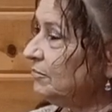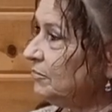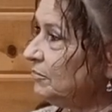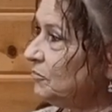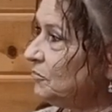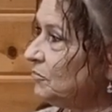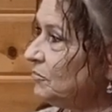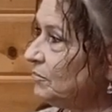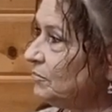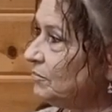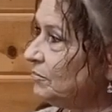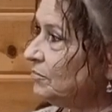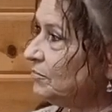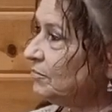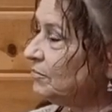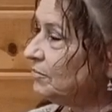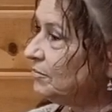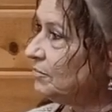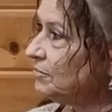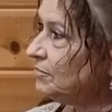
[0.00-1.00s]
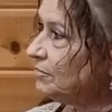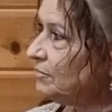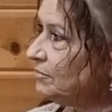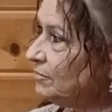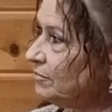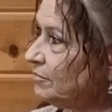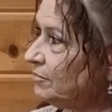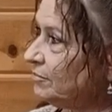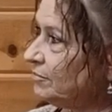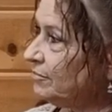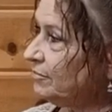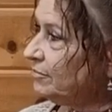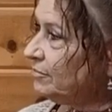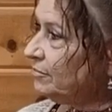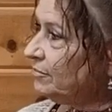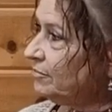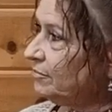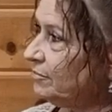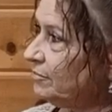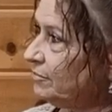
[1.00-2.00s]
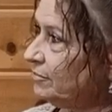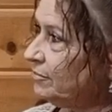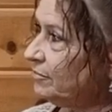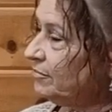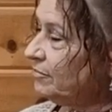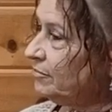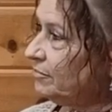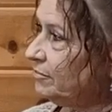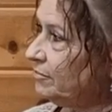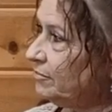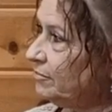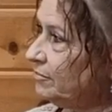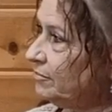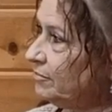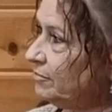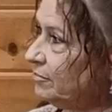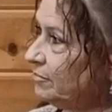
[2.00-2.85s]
[no speech]